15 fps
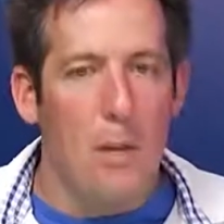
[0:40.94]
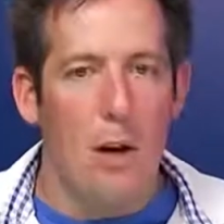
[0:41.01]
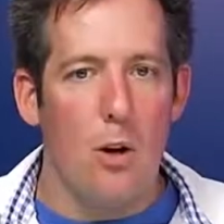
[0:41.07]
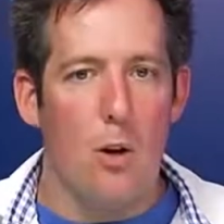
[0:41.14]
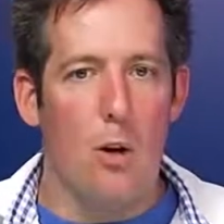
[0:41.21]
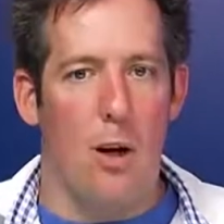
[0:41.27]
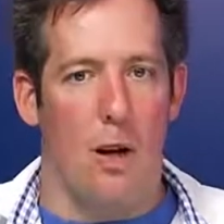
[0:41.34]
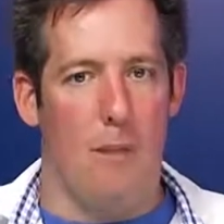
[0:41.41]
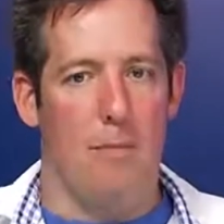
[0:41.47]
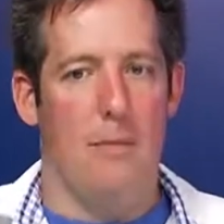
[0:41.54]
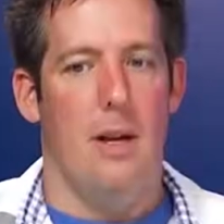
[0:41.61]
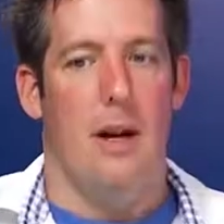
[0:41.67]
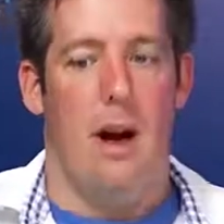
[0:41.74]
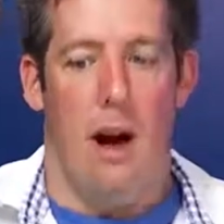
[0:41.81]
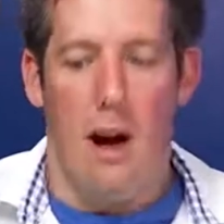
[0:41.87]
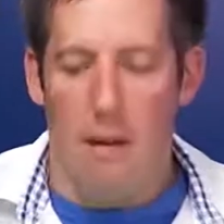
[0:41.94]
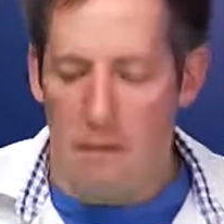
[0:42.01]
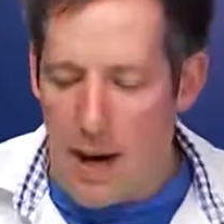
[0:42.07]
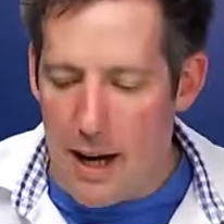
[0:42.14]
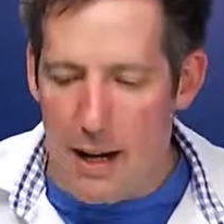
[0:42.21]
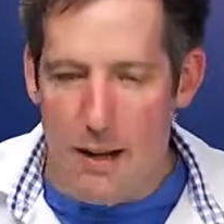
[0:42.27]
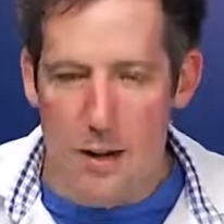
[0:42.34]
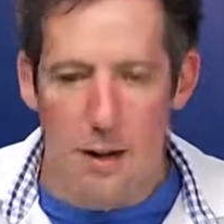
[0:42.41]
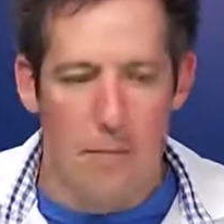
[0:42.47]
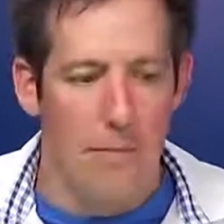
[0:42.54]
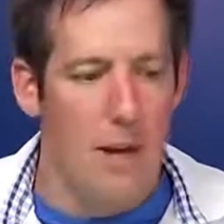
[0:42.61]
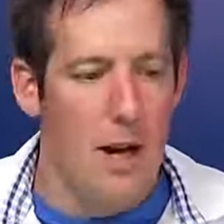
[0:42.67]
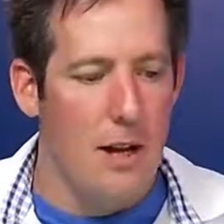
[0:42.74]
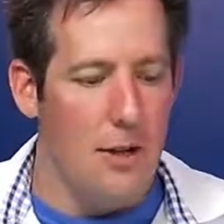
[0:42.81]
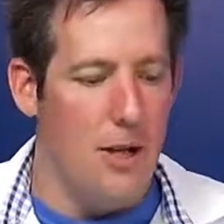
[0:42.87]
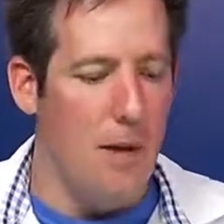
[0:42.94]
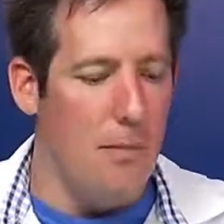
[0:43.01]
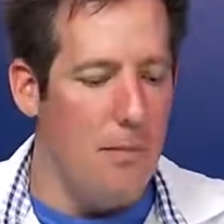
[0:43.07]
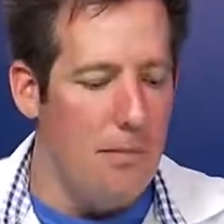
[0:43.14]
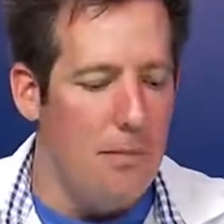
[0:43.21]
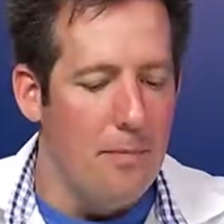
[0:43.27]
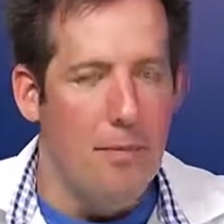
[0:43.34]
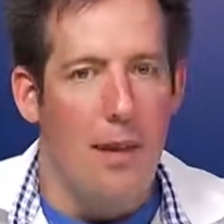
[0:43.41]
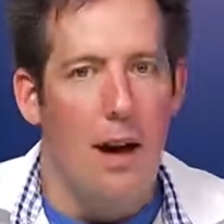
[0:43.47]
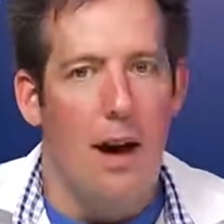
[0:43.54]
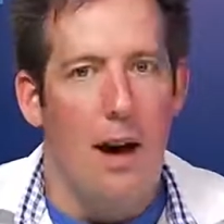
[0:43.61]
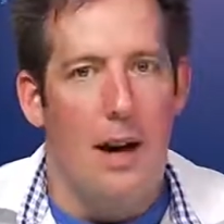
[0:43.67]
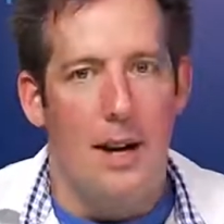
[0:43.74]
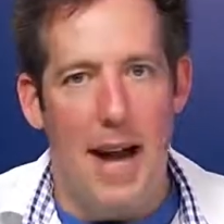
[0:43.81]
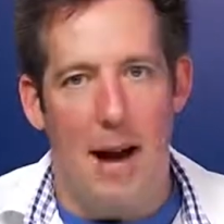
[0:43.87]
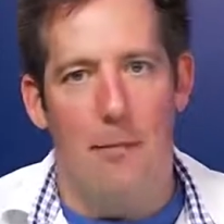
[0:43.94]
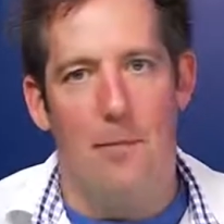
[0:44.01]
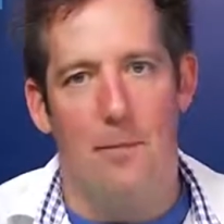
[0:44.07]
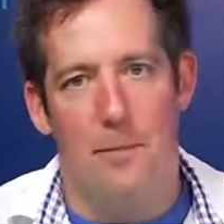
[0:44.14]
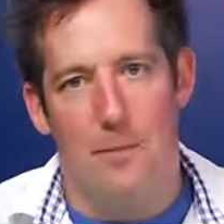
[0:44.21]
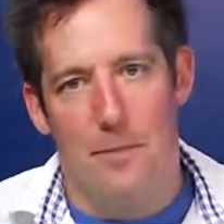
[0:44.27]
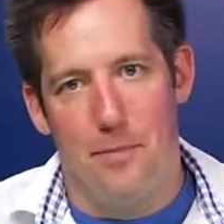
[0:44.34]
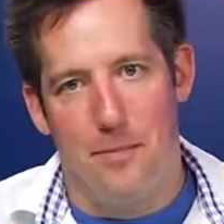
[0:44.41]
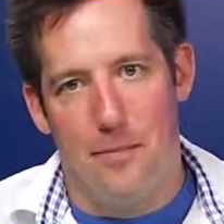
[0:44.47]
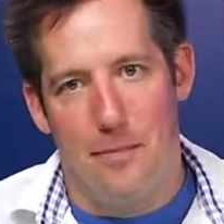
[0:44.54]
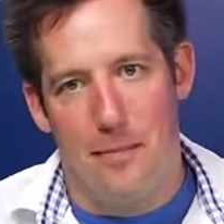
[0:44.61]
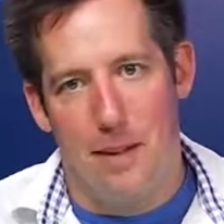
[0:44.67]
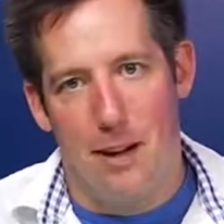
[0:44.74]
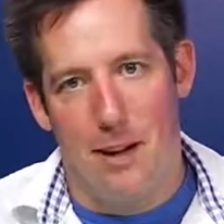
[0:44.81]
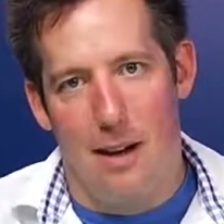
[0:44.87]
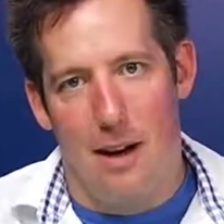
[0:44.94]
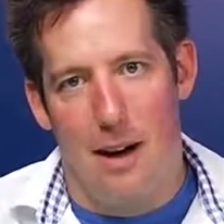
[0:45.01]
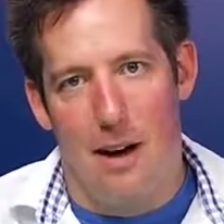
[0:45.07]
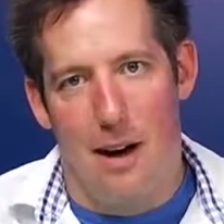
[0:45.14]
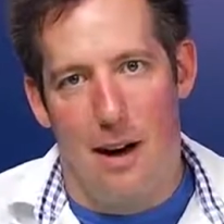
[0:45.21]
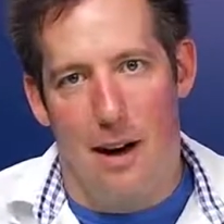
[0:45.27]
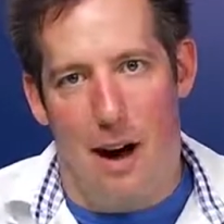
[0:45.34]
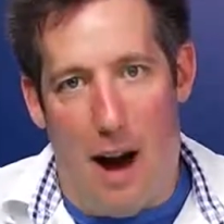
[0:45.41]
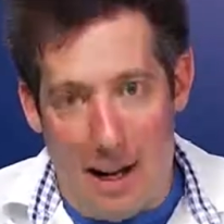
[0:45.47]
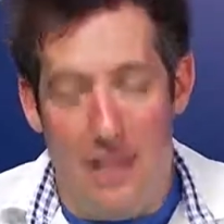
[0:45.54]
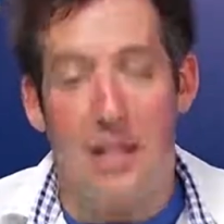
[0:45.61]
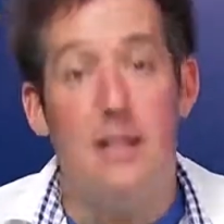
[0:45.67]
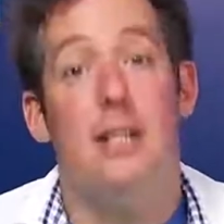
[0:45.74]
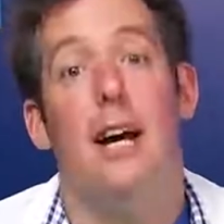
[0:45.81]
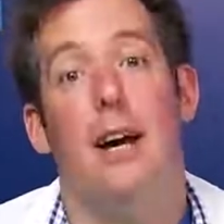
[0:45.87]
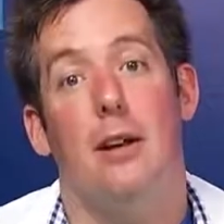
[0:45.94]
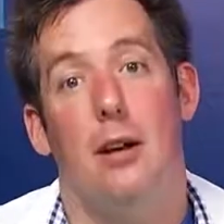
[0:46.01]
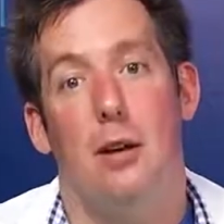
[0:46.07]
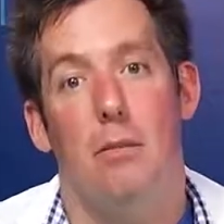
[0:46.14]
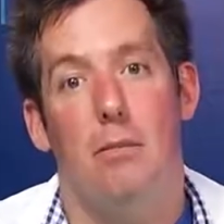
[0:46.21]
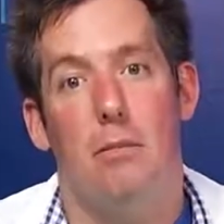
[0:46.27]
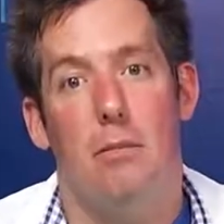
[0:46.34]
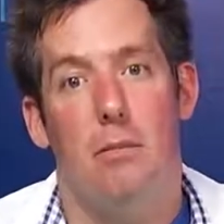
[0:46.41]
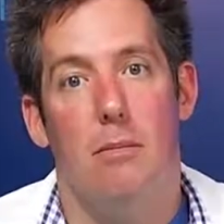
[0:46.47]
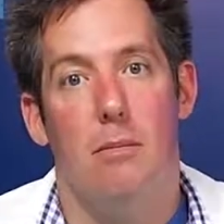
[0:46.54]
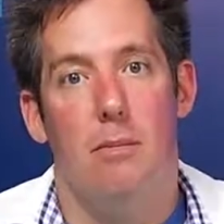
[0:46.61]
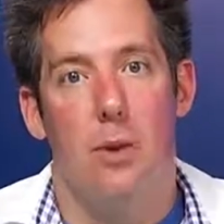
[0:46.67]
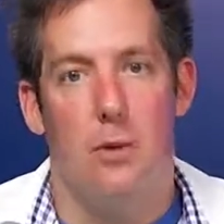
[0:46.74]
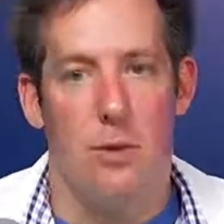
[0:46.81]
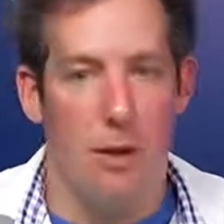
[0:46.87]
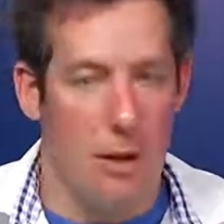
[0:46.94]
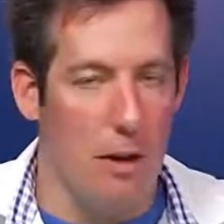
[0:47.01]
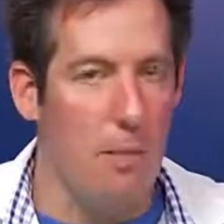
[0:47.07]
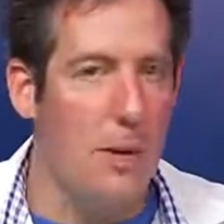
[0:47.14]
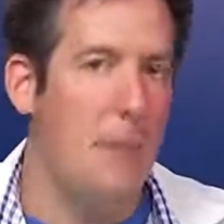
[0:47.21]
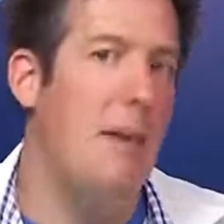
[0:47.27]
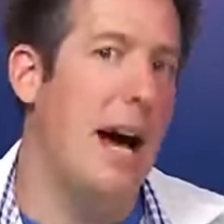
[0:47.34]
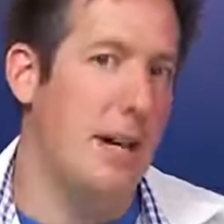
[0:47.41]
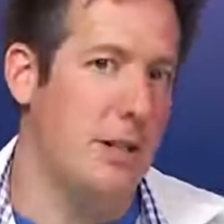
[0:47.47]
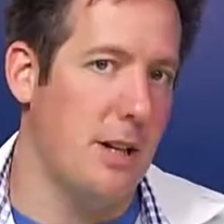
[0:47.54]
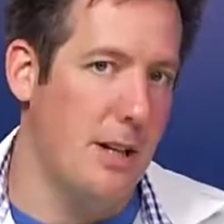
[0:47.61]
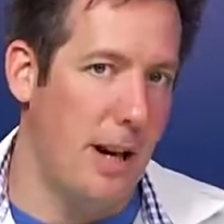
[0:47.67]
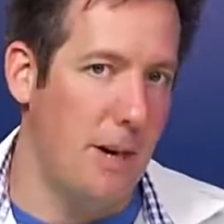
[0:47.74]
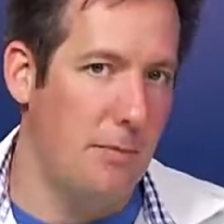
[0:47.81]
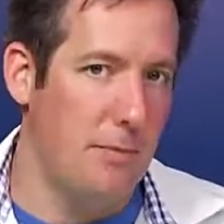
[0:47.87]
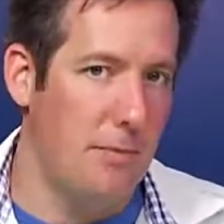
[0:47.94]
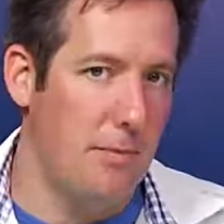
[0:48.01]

Cool. All right. So now, I did tell you there was a little bit of magic there.